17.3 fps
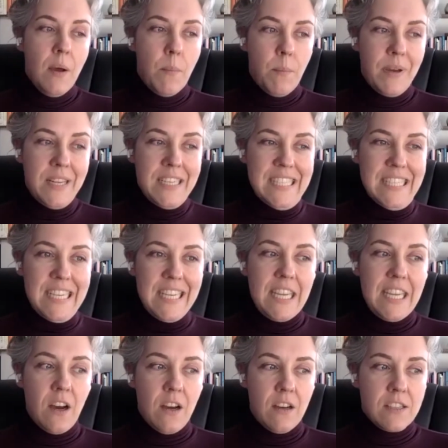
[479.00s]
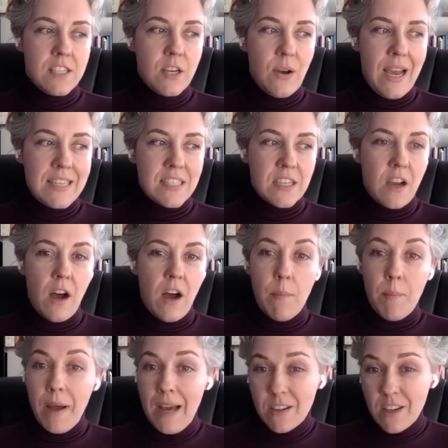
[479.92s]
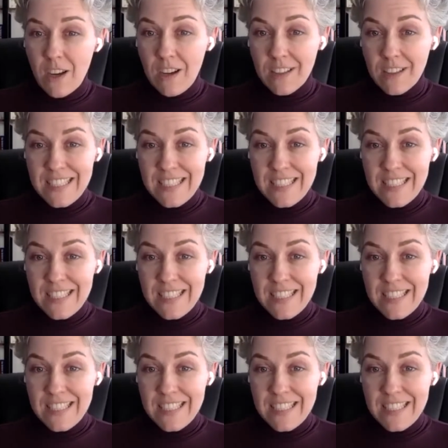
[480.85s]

But tea also has a compound called